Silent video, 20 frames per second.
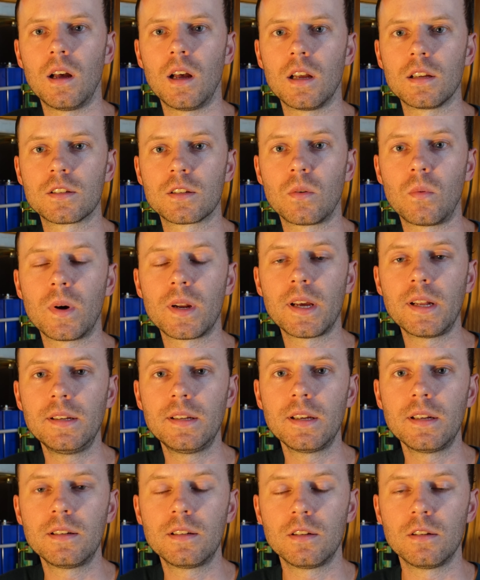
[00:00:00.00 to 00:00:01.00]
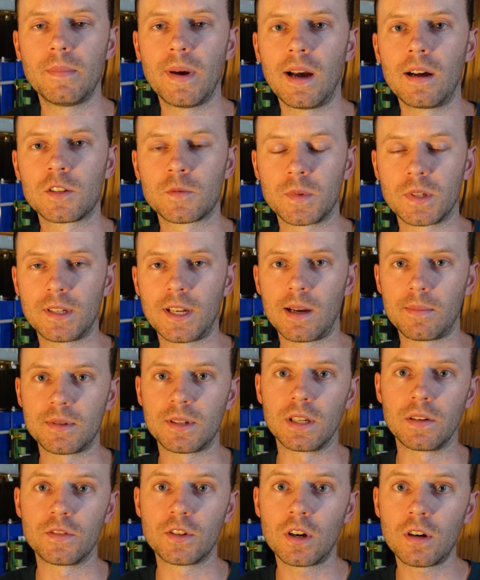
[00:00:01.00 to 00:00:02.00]
So what I did to balance them the top
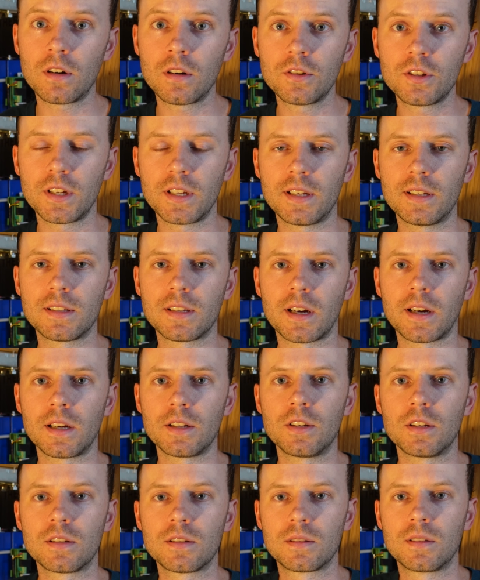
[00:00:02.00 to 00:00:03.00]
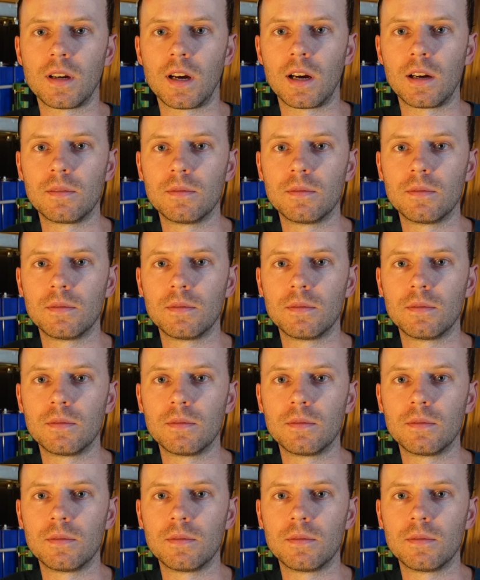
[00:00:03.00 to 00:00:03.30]
state of charge is I just